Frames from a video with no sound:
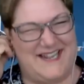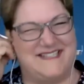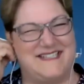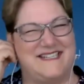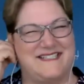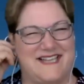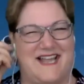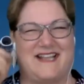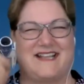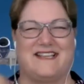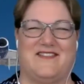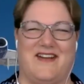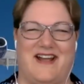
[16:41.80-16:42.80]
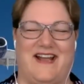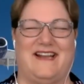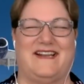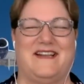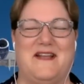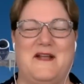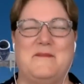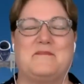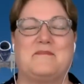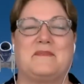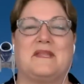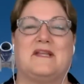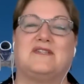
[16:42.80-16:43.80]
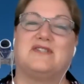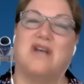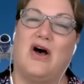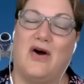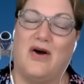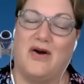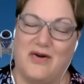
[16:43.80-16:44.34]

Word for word: That's exactly right. So